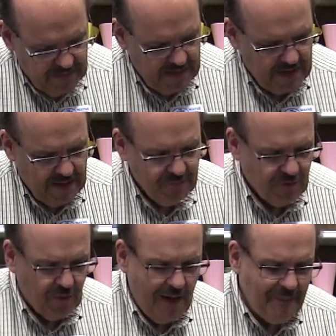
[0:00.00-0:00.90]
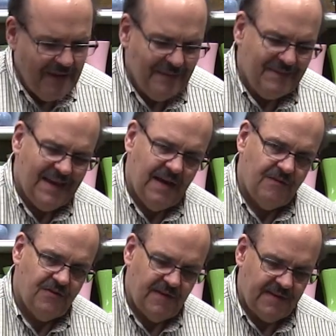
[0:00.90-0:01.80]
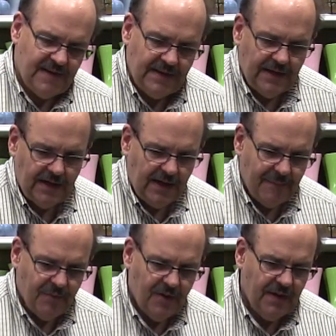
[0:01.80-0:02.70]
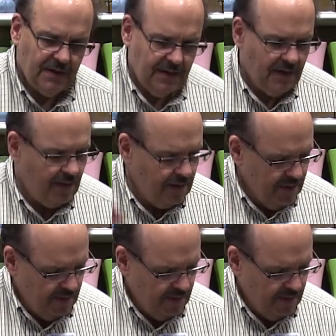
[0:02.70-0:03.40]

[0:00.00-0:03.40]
and I'm dropping them down just a little. I'm putting a little